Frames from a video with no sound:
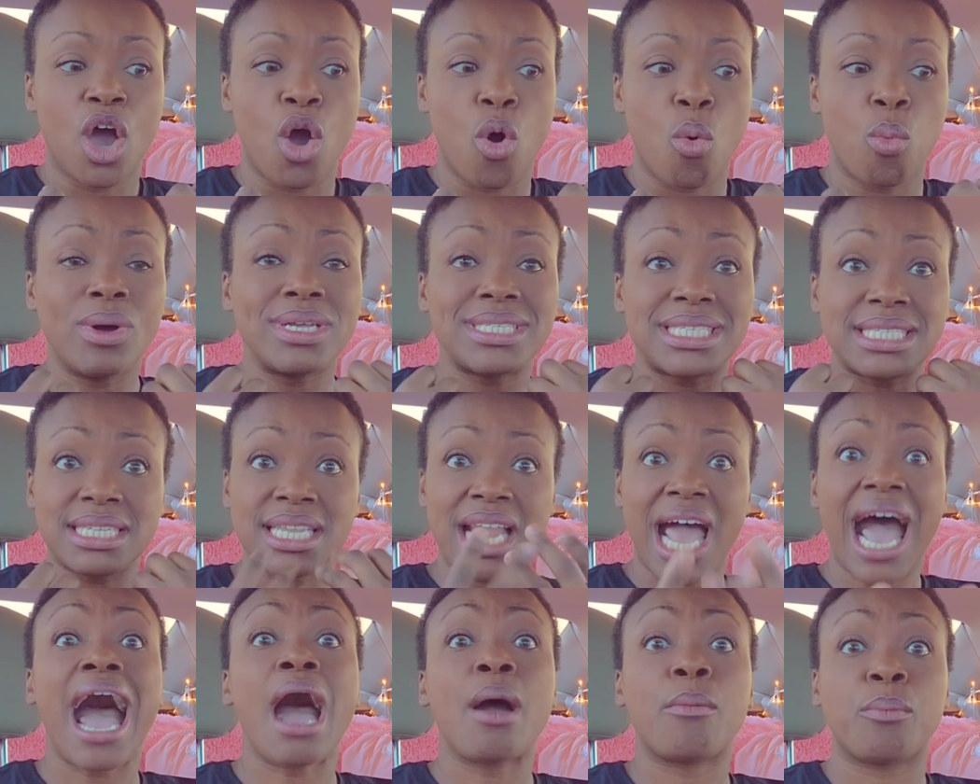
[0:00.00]
was
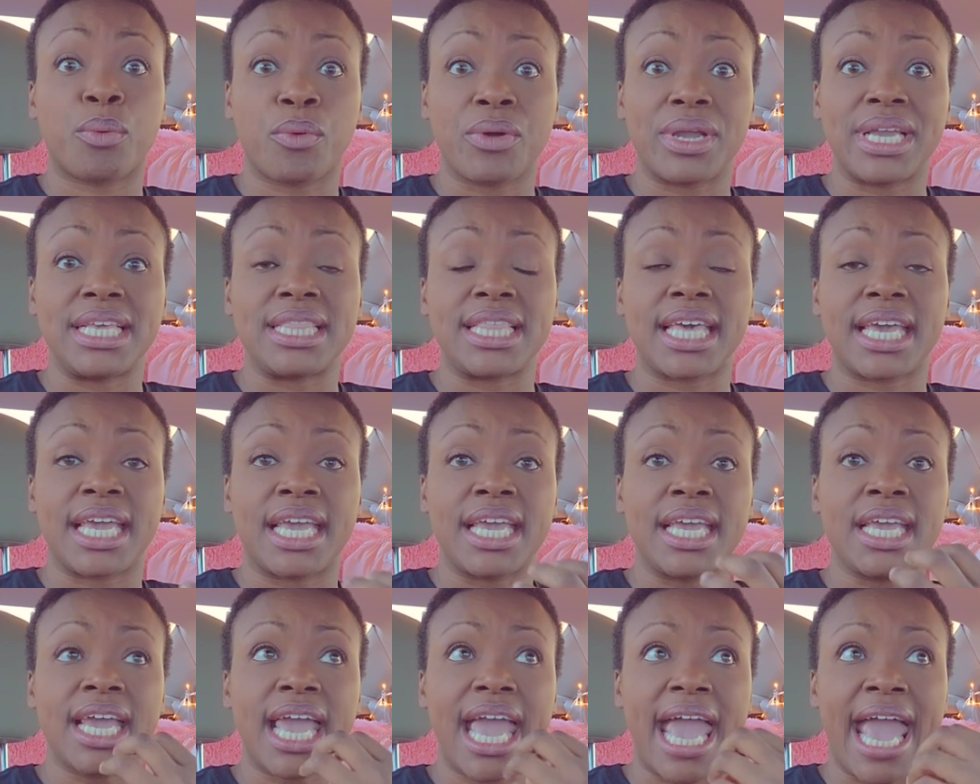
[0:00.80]
not
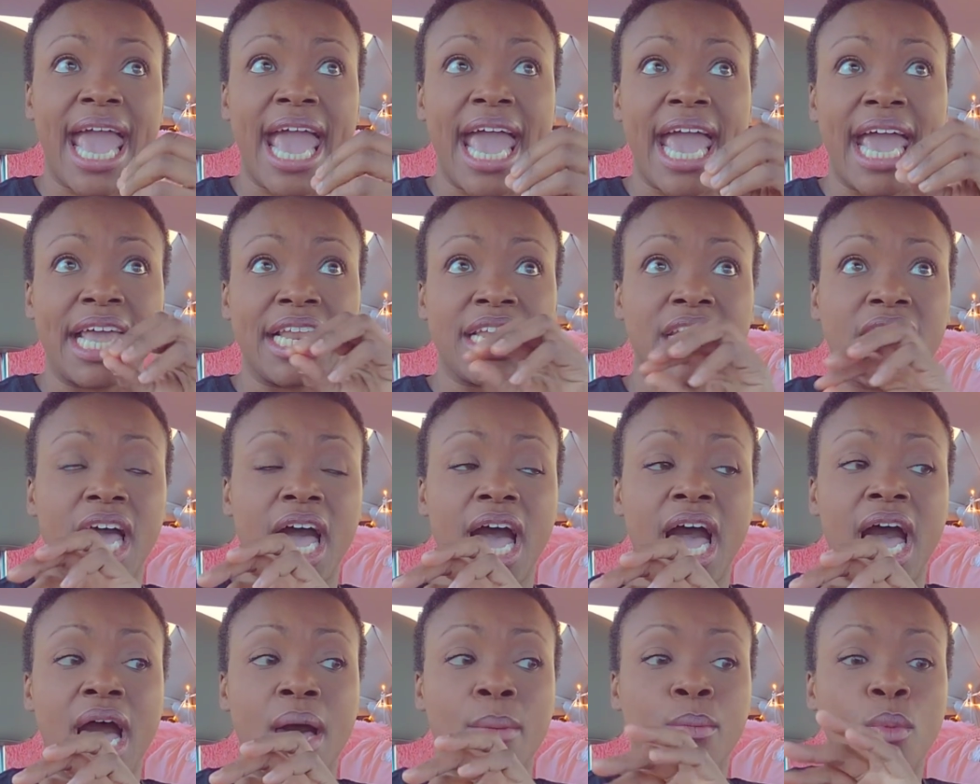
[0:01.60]
breathing, and
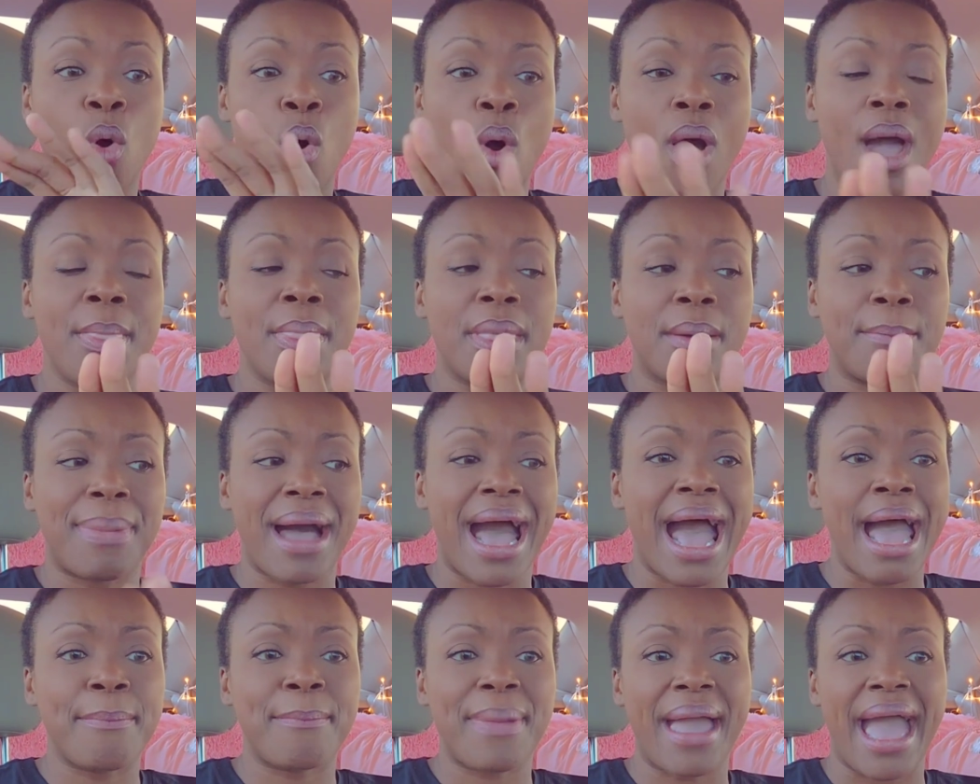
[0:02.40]
on the
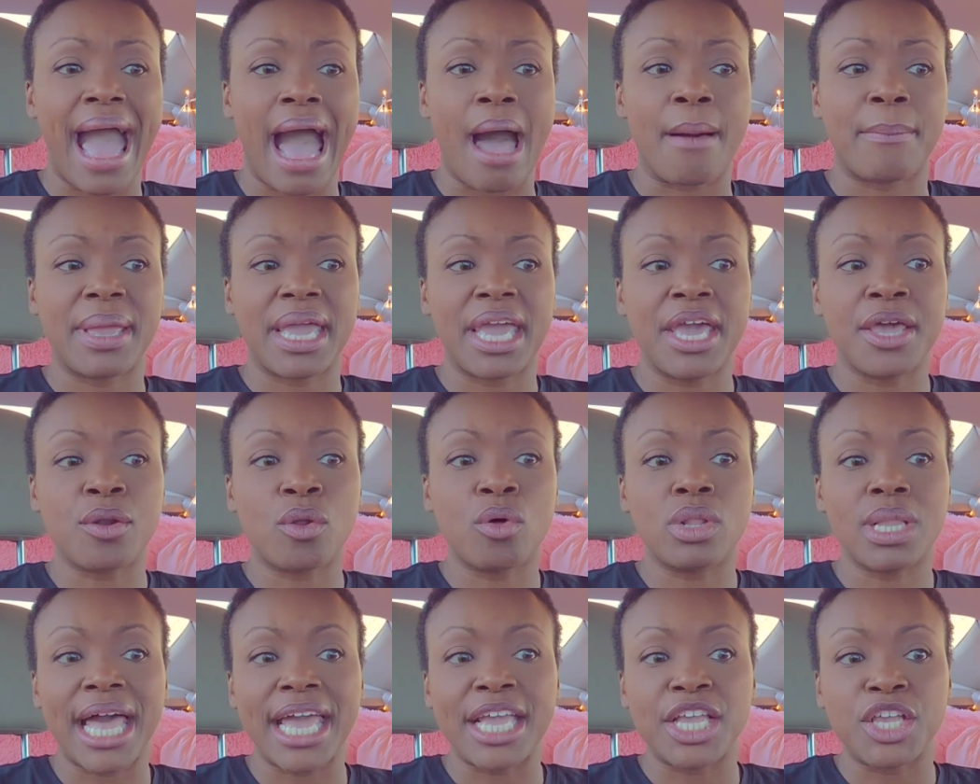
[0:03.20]
BiPAP,
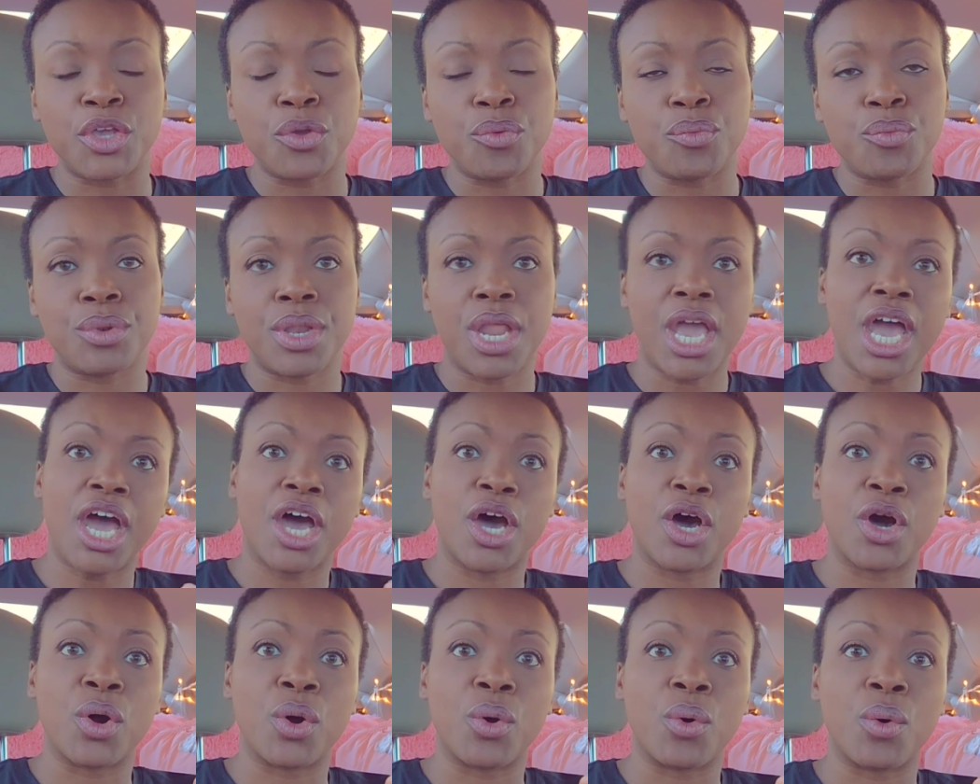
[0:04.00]
it'll let you
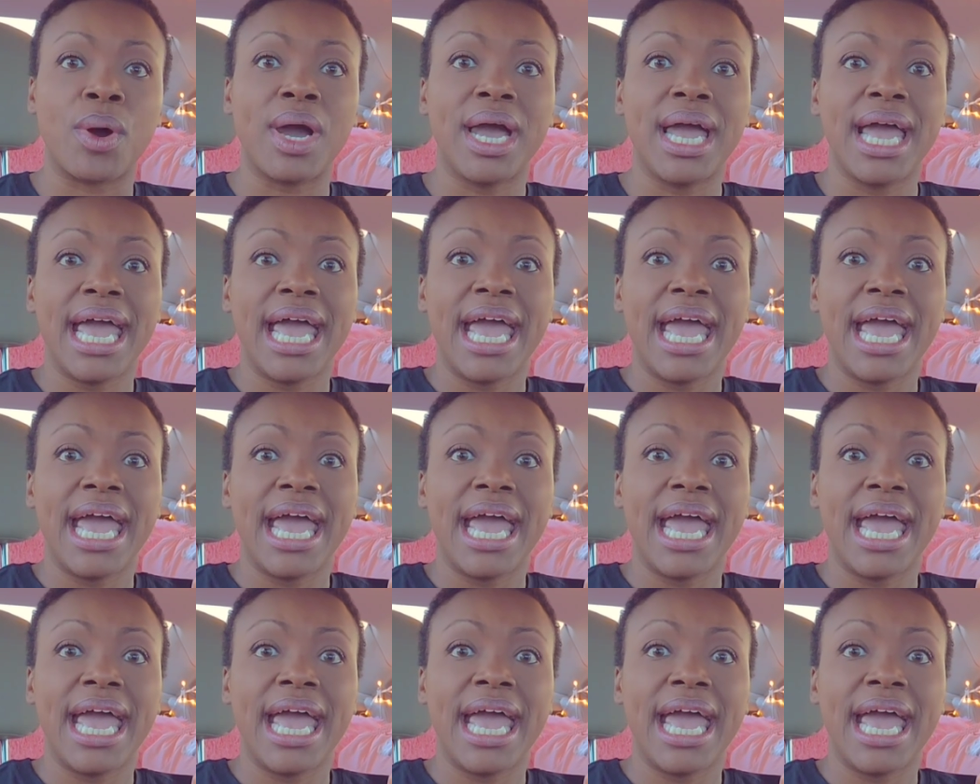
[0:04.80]
know